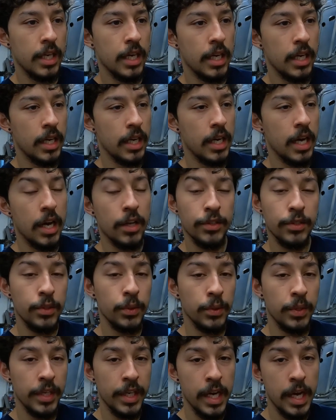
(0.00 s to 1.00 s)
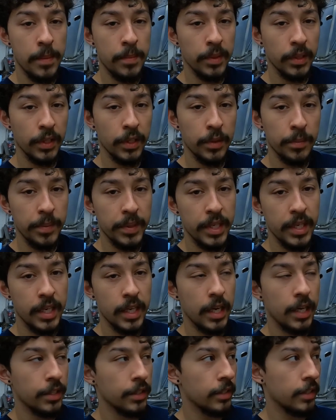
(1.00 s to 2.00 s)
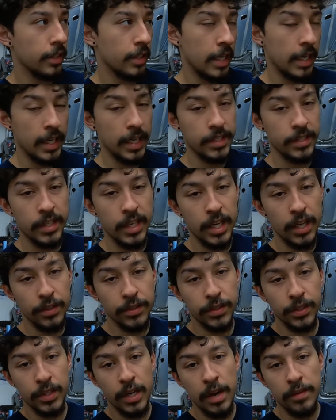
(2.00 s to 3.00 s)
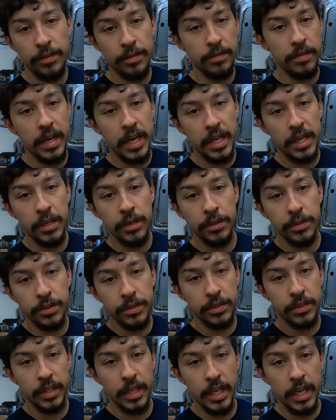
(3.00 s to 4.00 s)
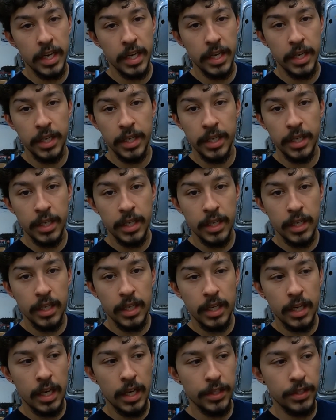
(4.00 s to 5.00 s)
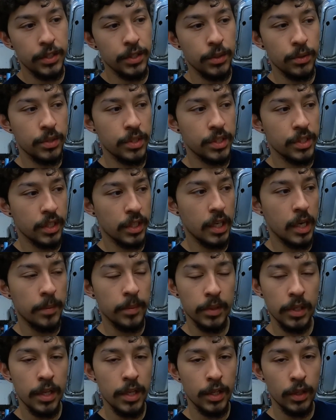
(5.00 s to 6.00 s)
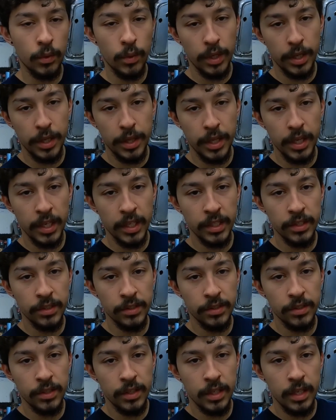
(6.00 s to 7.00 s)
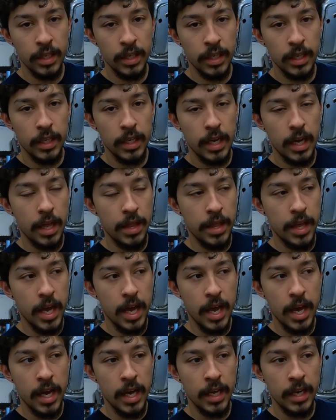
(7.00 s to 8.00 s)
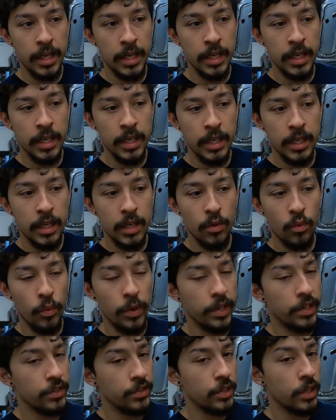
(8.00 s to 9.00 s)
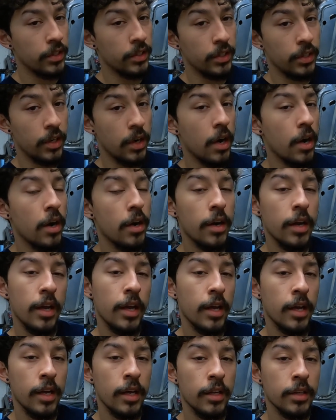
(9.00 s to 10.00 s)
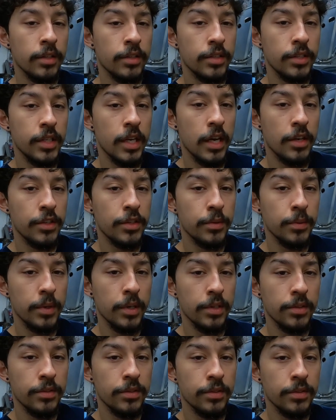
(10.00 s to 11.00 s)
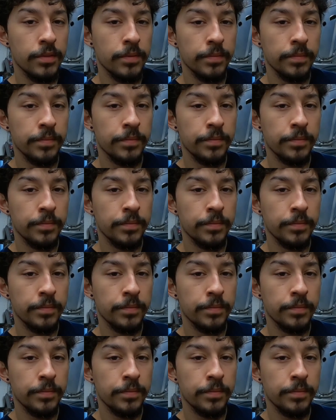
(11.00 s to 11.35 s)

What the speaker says: I'll tune it up a little bit. Like I said, I'll turn off the Vanos, and I'll do just a couple other quick things, and then we can start the car and see how she runs.